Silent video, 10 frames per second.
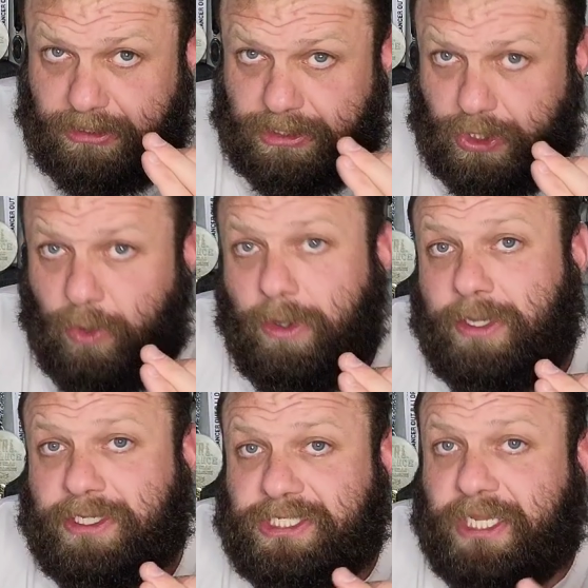So
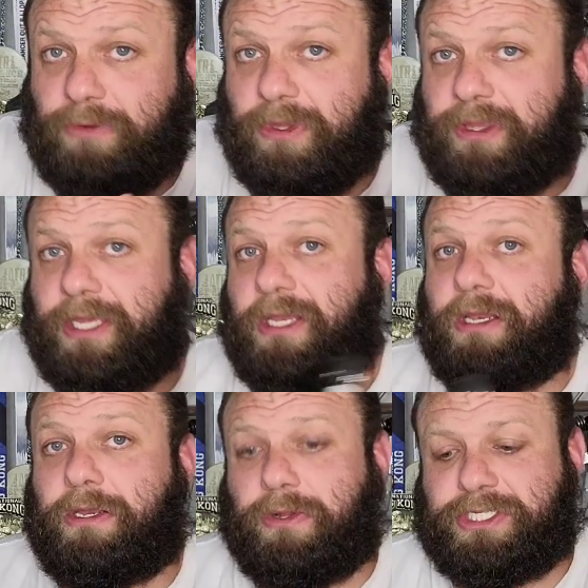stick with it.
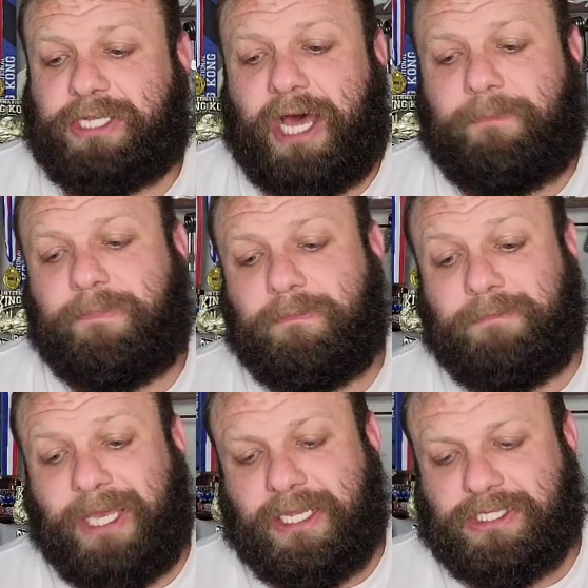Don't stop.
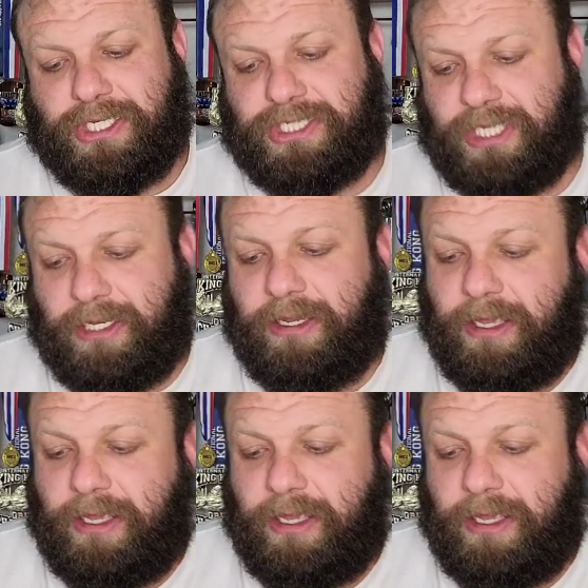Be consistent.